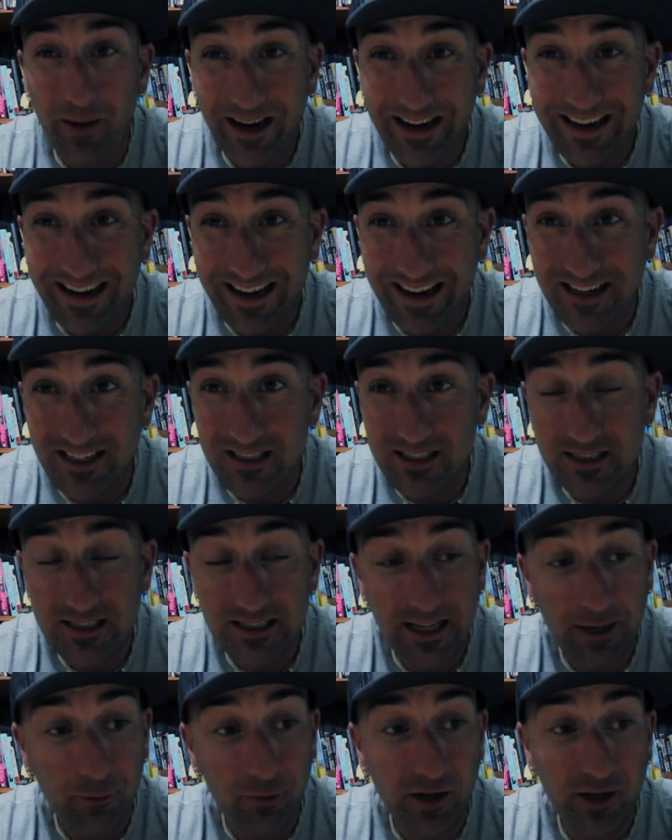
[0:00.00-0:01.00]
my kids
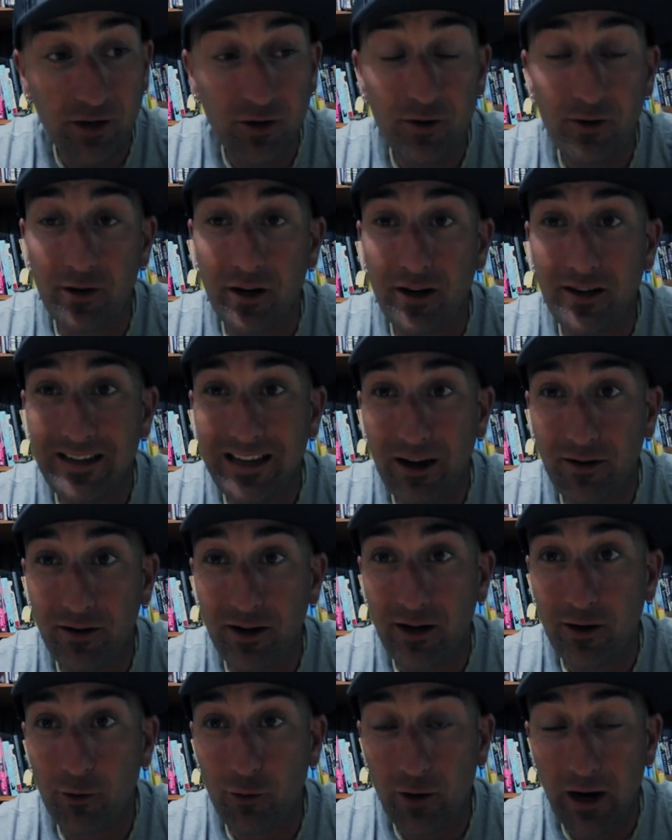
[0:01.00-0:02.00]
that when you're dealt
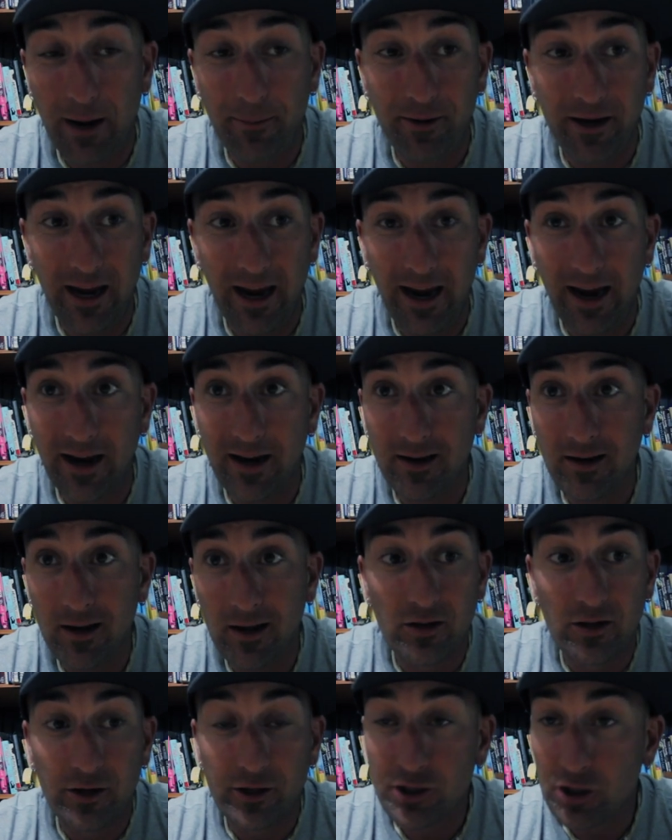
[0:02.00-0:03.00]
a crappy hand,
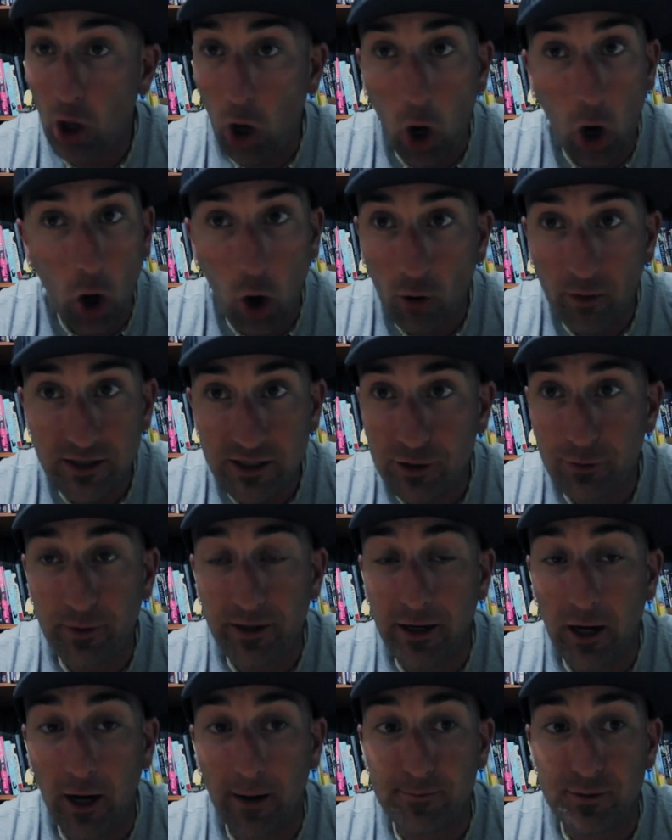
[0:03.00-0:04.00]
there's always
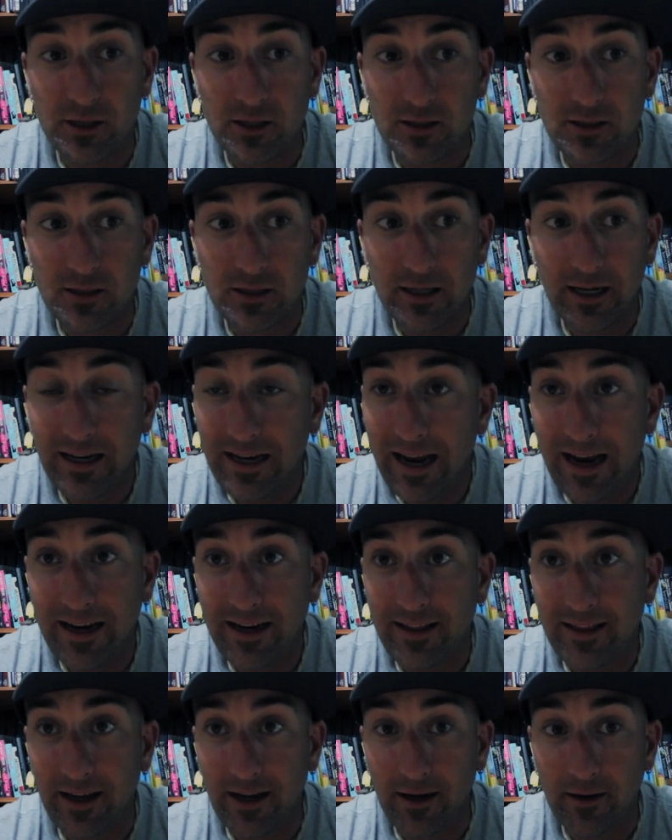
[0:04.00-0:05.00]
three options in
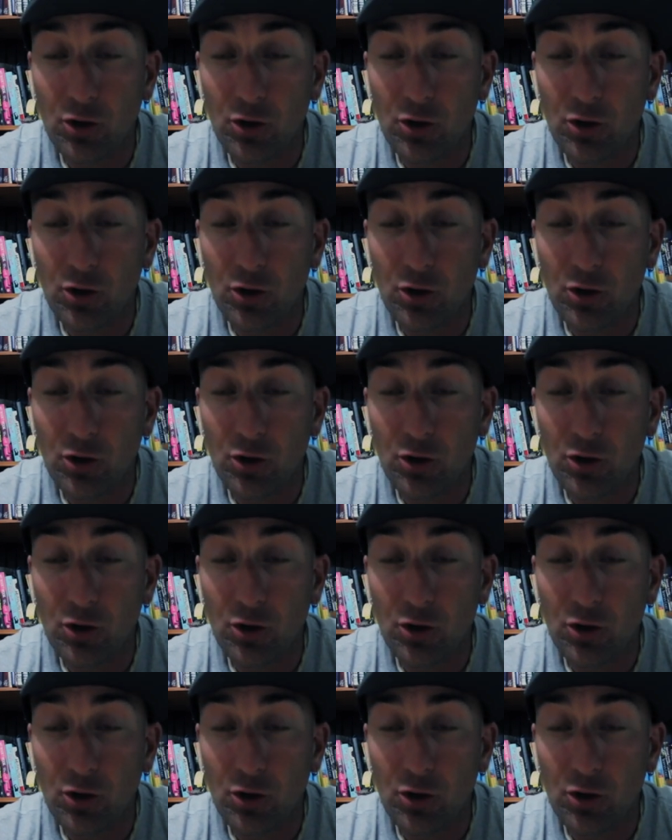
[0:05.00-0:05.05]
anything.